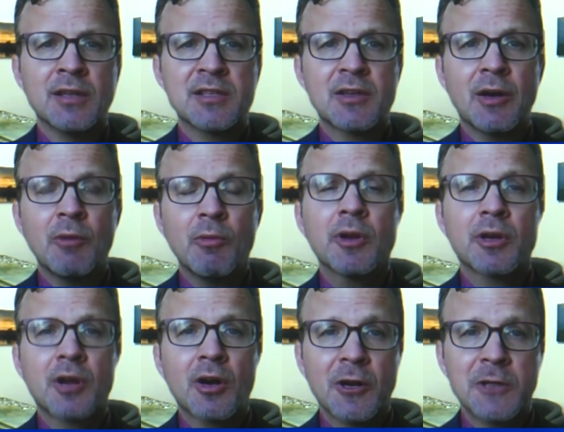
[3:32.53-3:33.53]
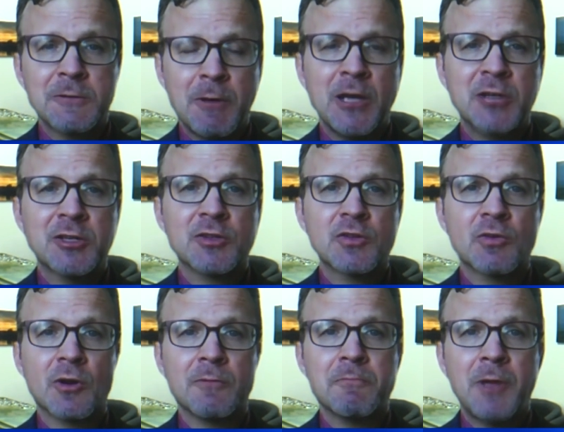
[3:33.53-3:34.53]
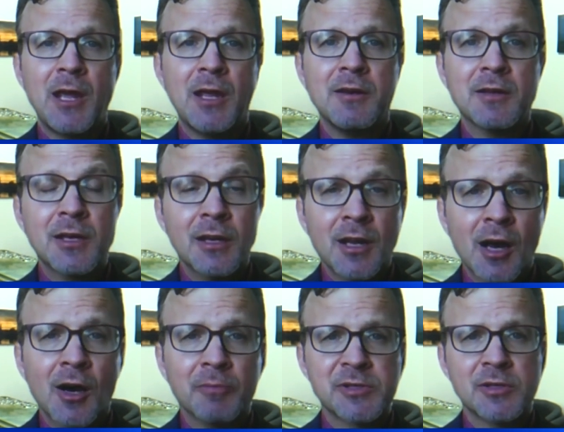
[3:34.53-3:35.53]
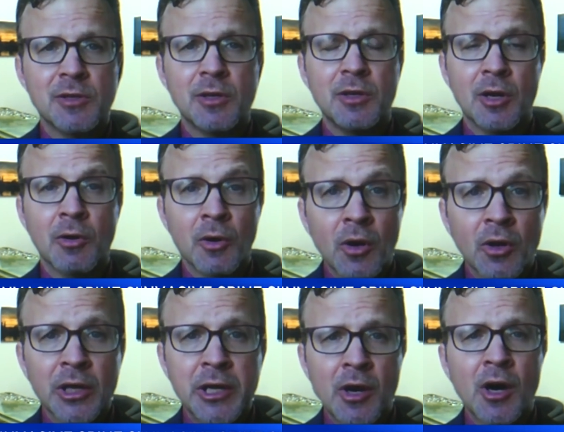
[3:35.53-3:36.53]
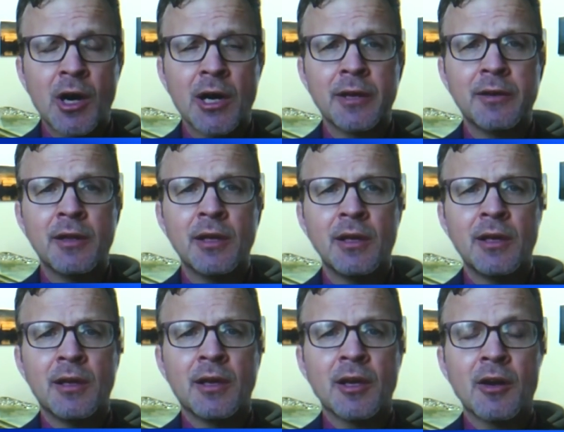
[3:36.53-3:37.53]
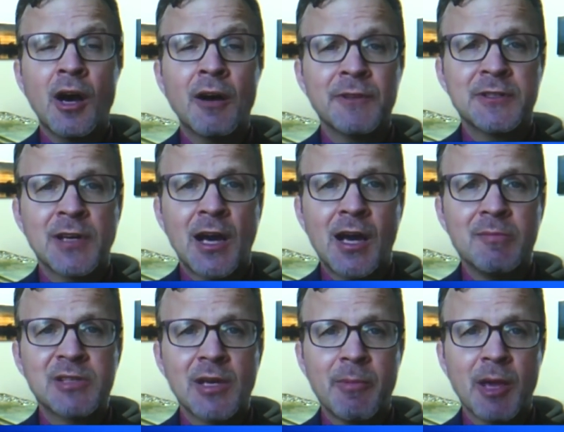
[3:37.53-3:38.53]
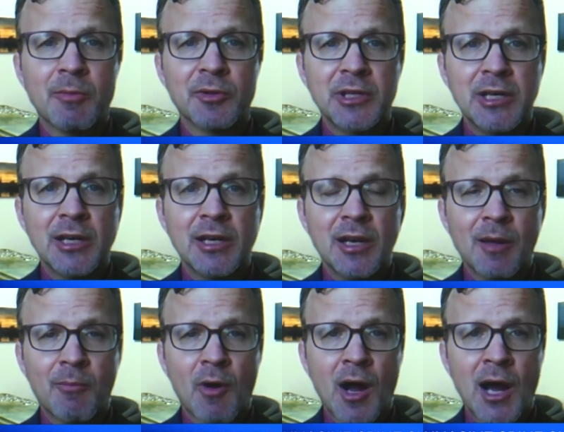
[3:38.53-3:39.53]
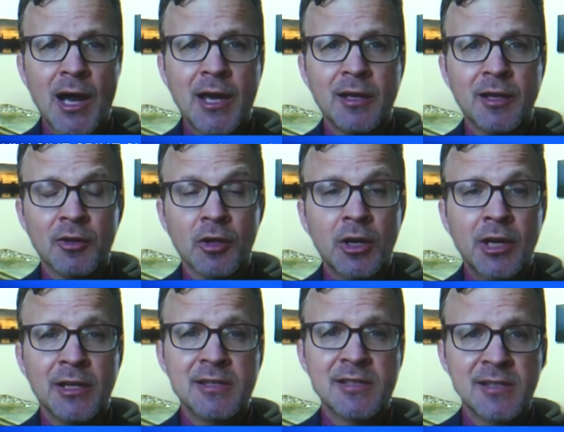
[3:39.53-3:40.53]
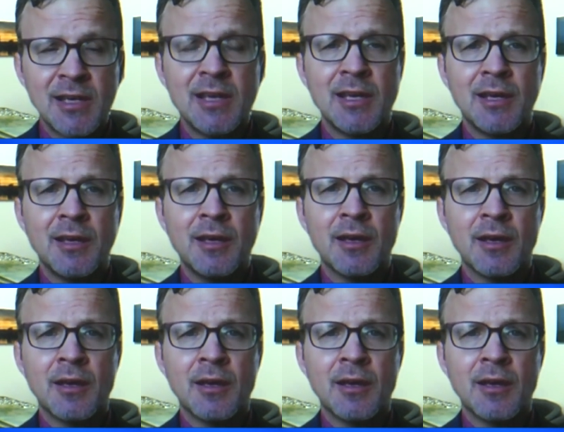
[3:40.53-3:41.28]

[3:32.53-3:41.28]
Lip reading: And so I want to encourage patients who are in pain to get help, early on. And oftentimes I'm able to get an MRI and look and see.